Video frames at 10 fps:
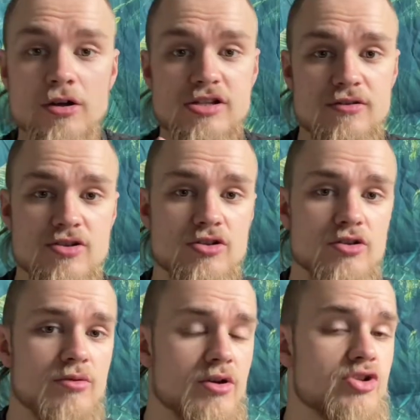a serious note,
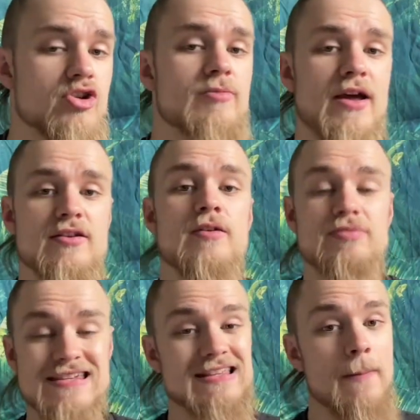though, we're going to talk about a
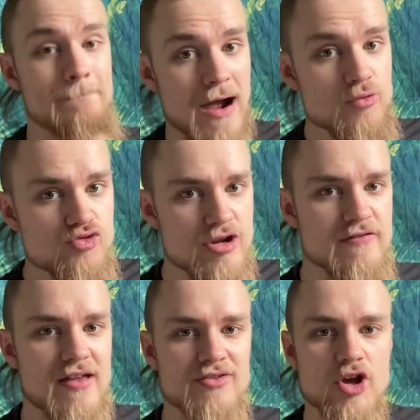particular boundary
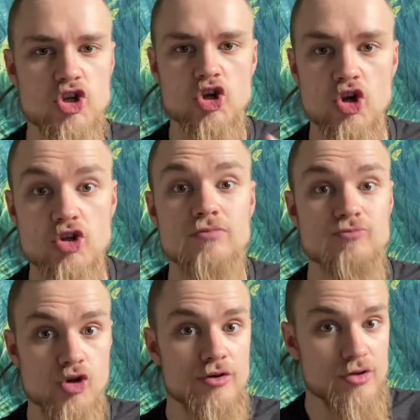event that occurred
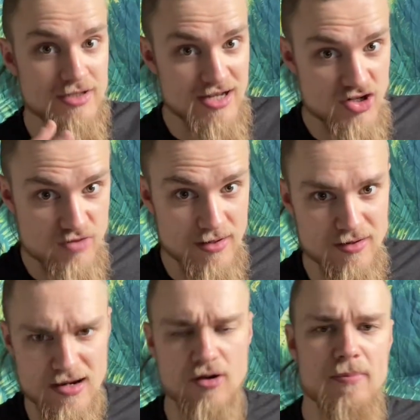during the Cretaceous period.
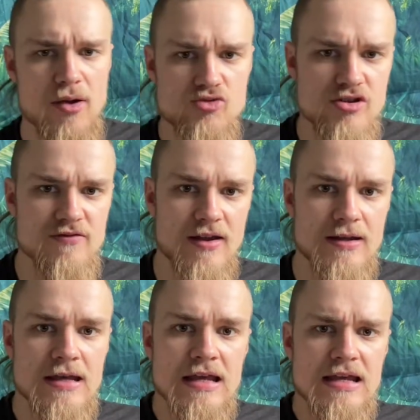Now, a boundary event
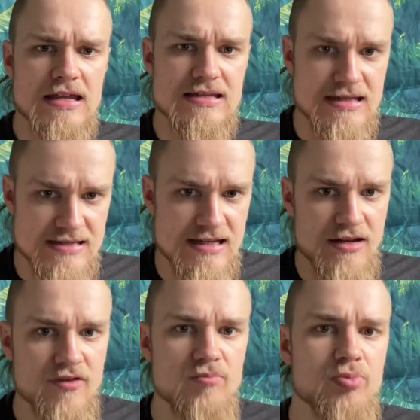is a
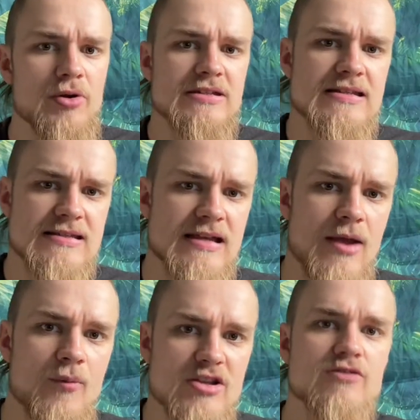significant point in
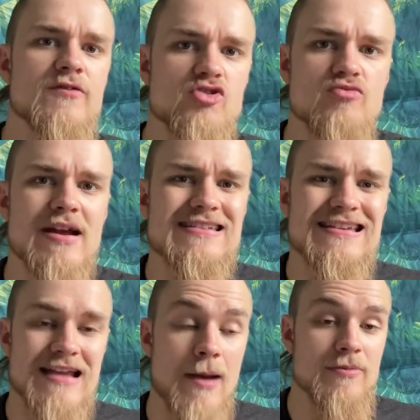time where something
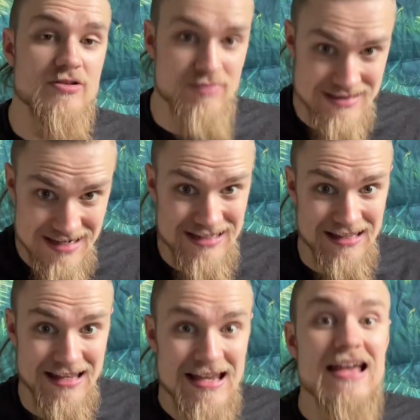dramatic happens,
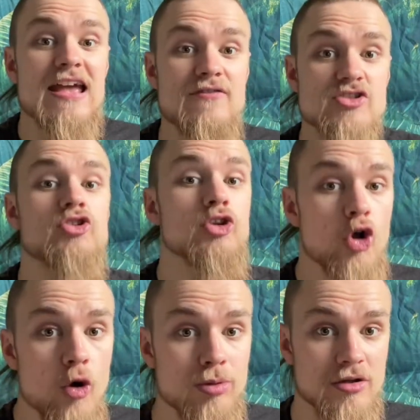particularly if it's a
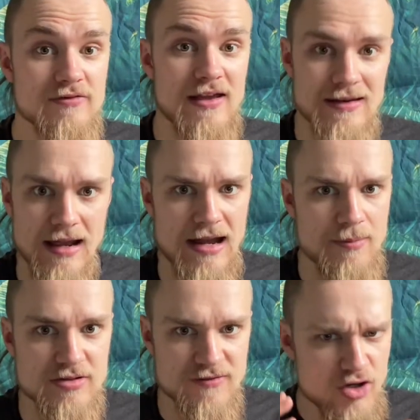global event and it
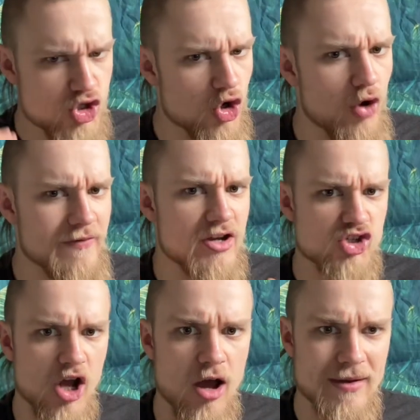happens very short, very
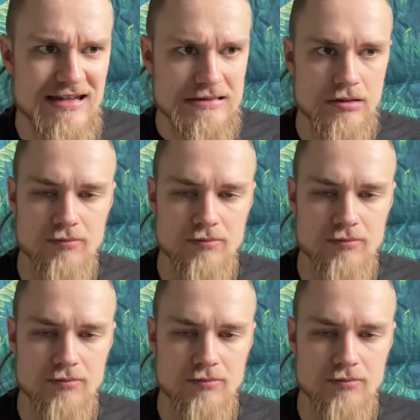sharp, and it's